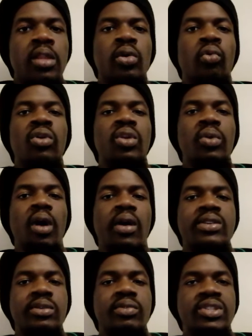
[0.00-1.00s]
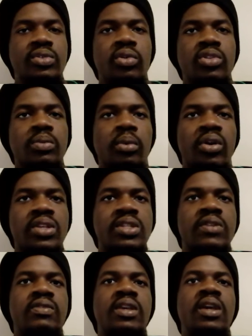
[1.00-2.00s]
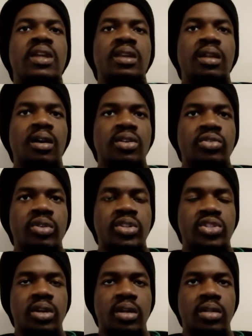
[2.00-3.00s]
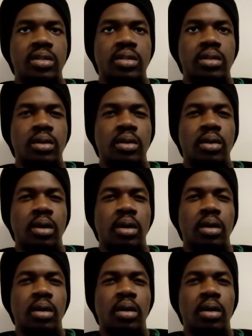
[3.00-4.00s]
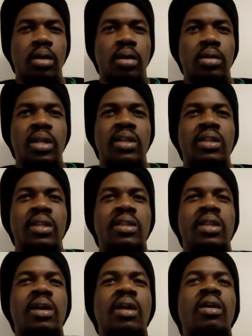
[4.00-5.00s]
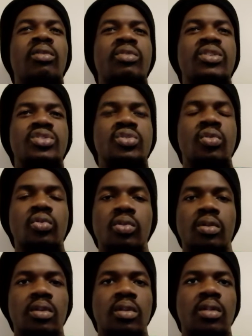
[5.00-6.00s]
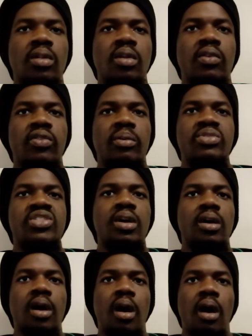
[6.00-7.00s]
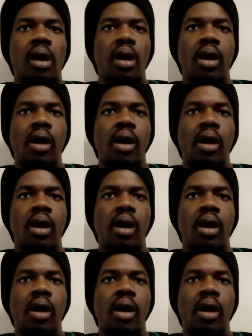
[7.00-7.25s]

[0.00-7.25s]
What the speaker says: The only way Arsenal will score tomorrow is if they get a long range shot, they take a long range goal from Xhaka.